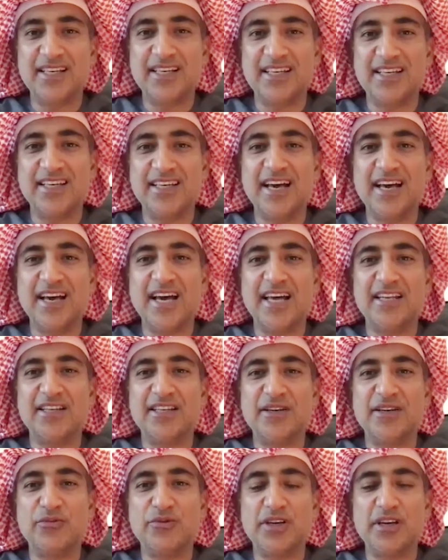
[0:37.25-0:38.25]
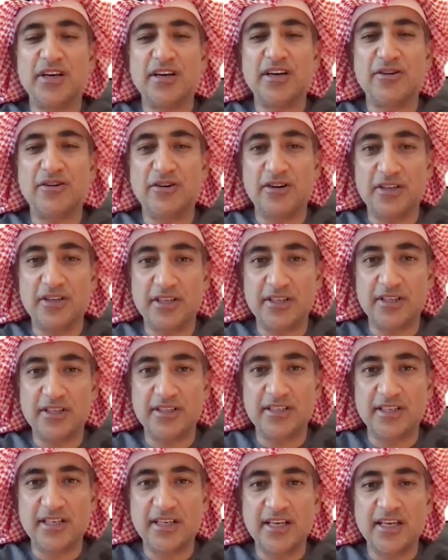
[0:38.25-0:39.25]
and we are honored
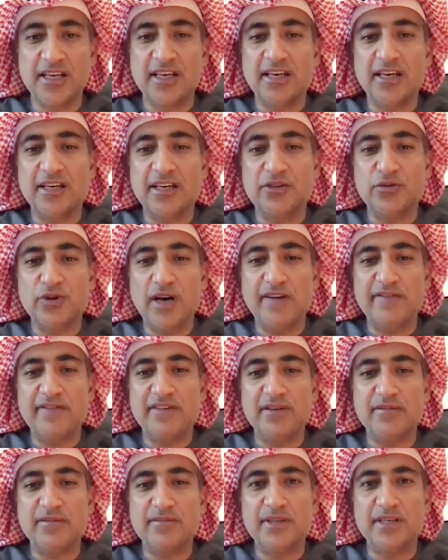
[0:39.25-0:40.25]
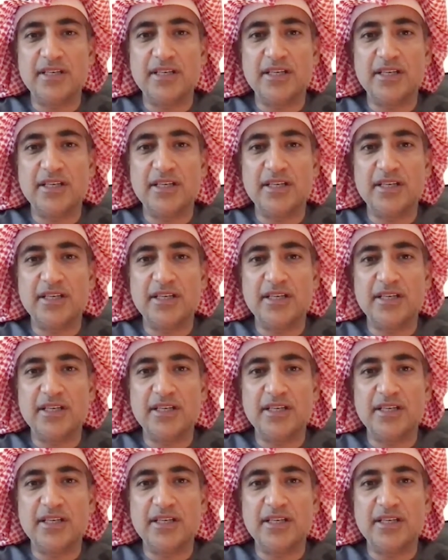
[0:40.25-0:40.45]
to have him